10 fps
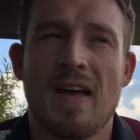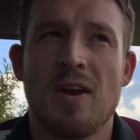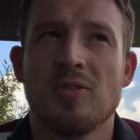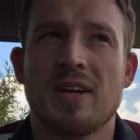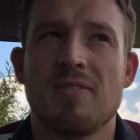
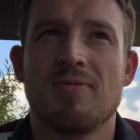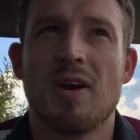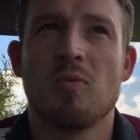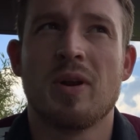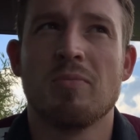I don't think I've
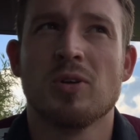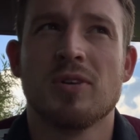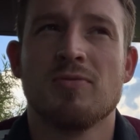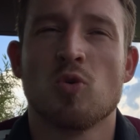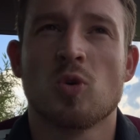found what I'm
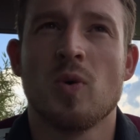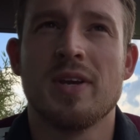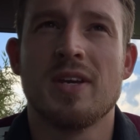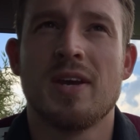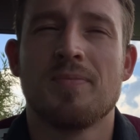looking for
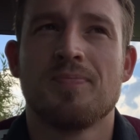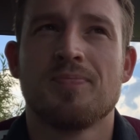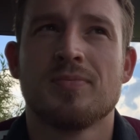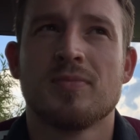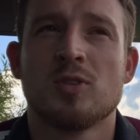quite yet.
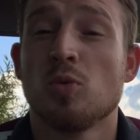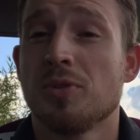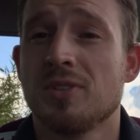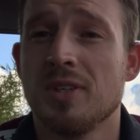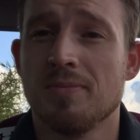So
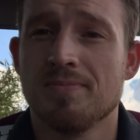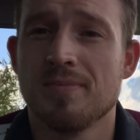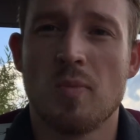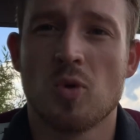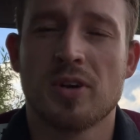we'll see.
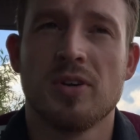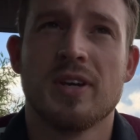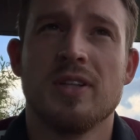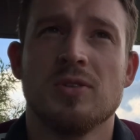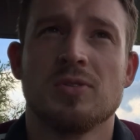I'm working
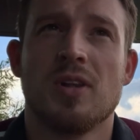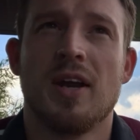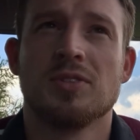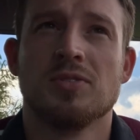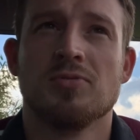on getting those
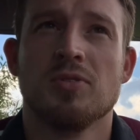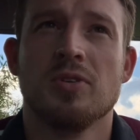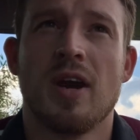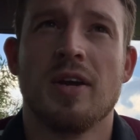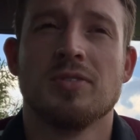classes for
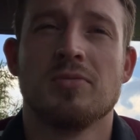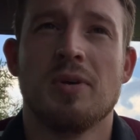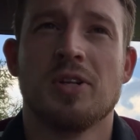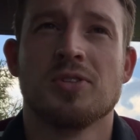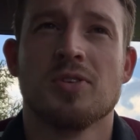you guys to
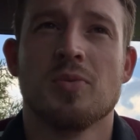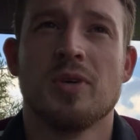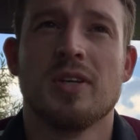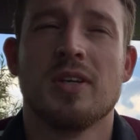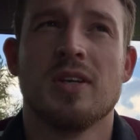make sure that
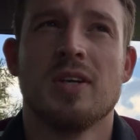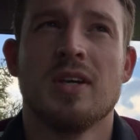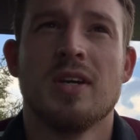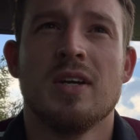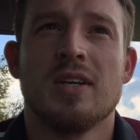we can
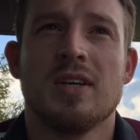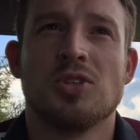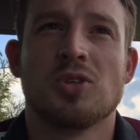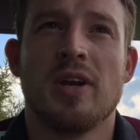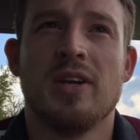
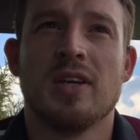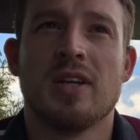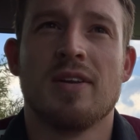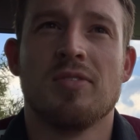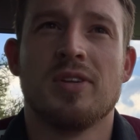get training
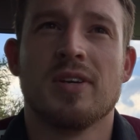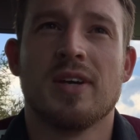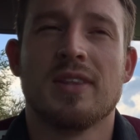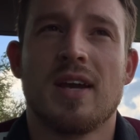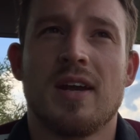and everything
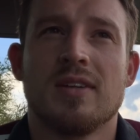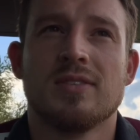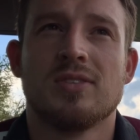like that.